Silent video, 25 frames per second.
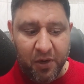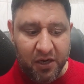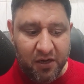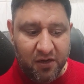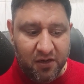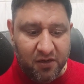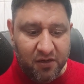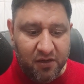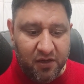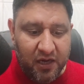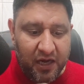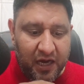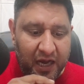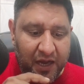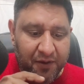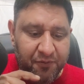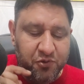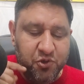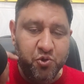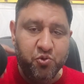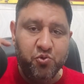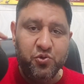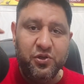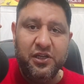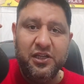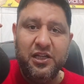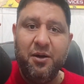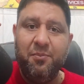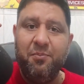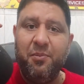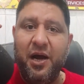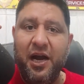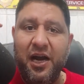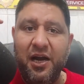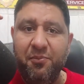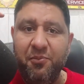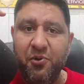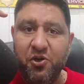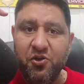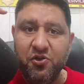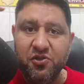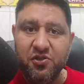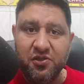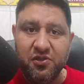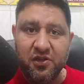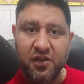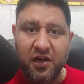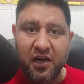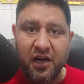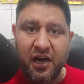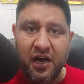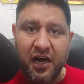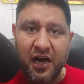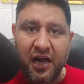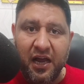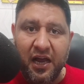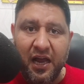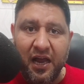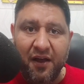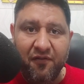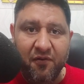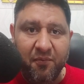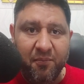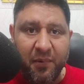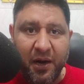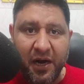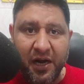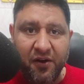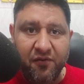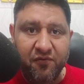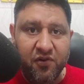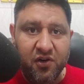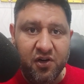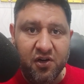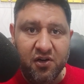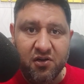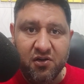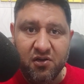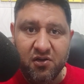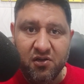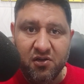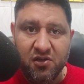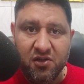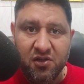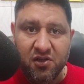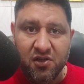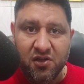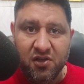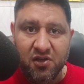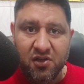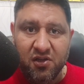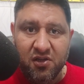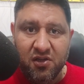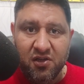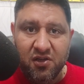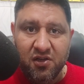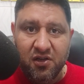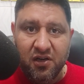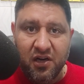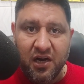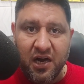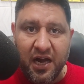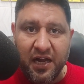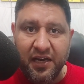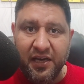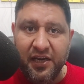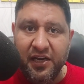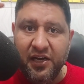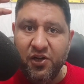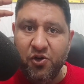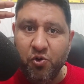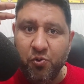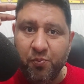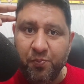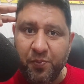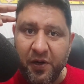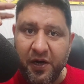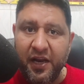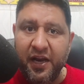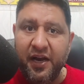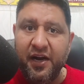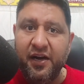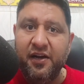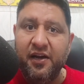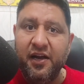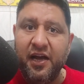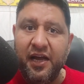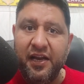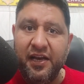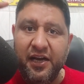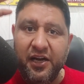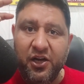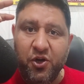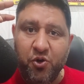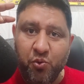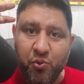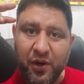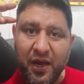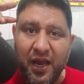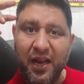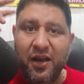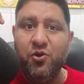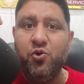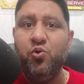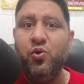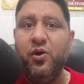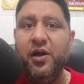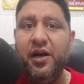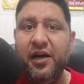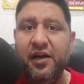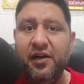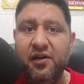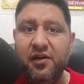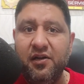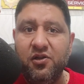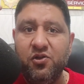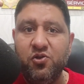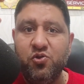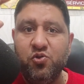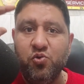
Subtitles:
But I was using the mind because I have a mind work. I need to predict, I need to calculate.